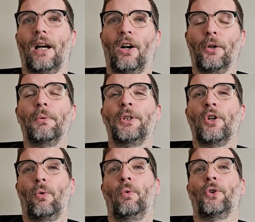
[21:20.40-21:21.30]
I would
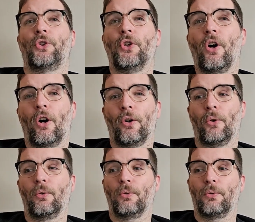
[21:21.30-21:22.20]
not want to
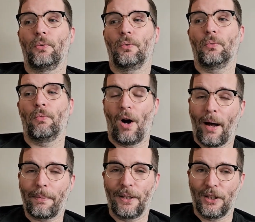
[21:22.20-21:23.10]
know what
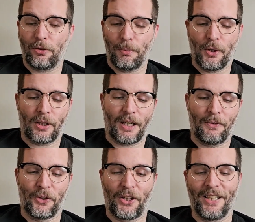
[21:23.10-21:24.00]
happened in this book. And
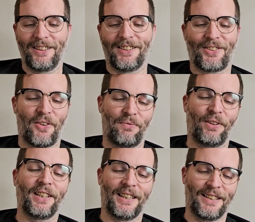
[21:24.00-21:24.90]
one of the things that's quite
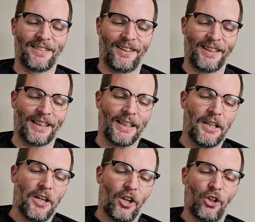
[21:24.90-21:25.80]
funny is like,
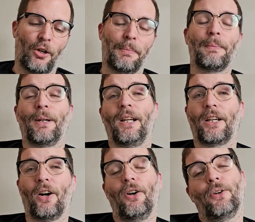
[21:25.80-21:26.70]
a lot of people are
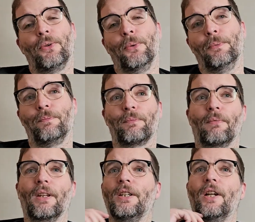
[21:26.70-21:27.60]
like, oh,
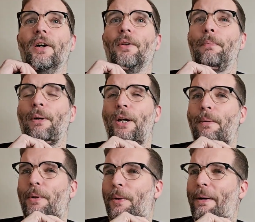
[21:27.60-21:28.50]
you know, the
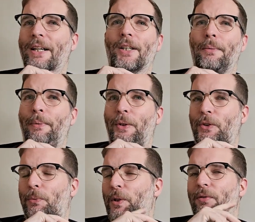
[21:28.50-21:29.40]
blurb on the back of the
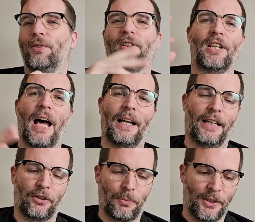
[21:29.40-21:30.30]
books would have had
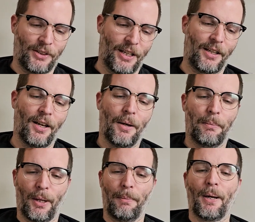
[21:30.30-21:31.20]
X Y Z,
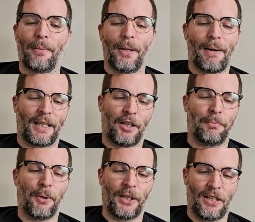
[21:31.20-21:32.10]
but the blurb on the back of this
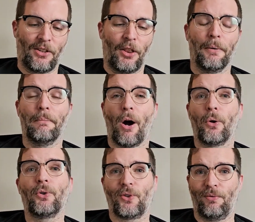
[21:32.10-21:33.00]
book is the
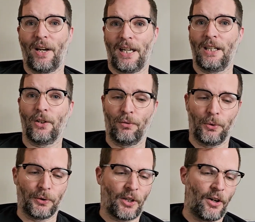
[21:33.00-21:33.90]
most vague of
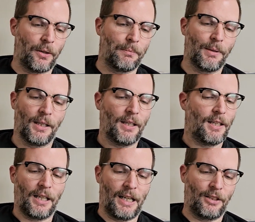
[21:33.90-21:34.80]
all time.
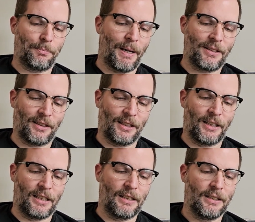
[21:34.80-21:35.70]
It's
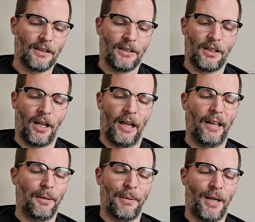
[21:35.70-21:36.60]
basically a
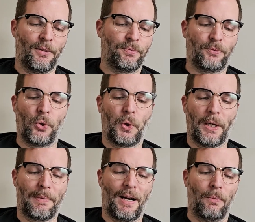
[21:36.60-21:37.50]
little bit of talking
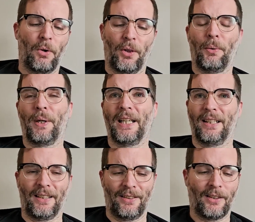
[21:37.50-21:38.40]
about what the wheel
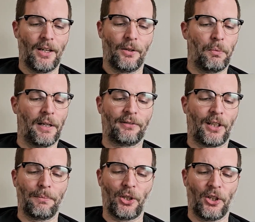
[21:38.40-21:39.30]
is, wheel of
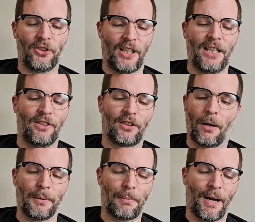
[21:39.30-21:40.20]
time turns and ages
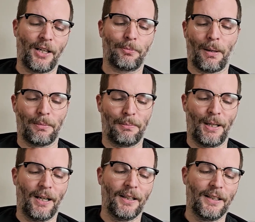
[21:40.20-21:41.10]
come and pass, blah, blah,
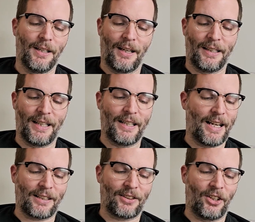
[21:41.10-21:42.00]
blah. And then the
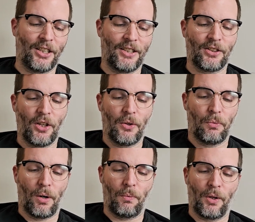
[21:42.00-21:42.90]
next line is,
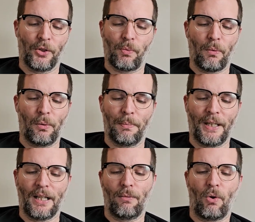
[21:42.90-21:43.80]
what was, what will
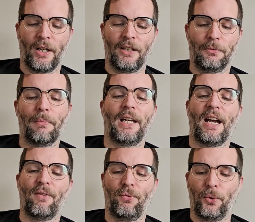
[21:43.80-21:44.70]
be, and what is may
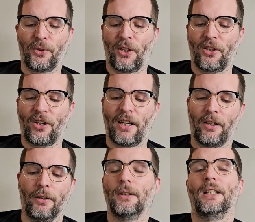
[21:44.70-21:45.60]
yet fall to the
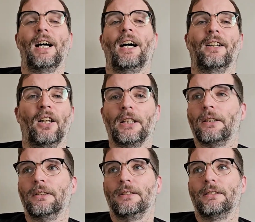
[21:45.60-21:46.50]
shadow. And like,
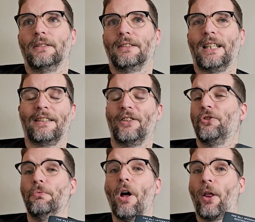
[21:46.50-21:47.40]
that tells
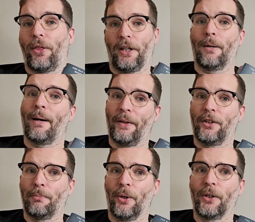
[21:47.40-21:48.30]
you nothing about
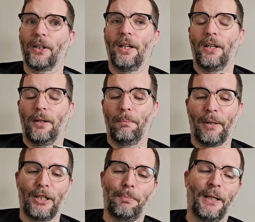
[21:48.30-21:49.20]
this book.
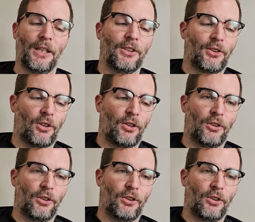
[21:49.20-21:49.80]
But it's because,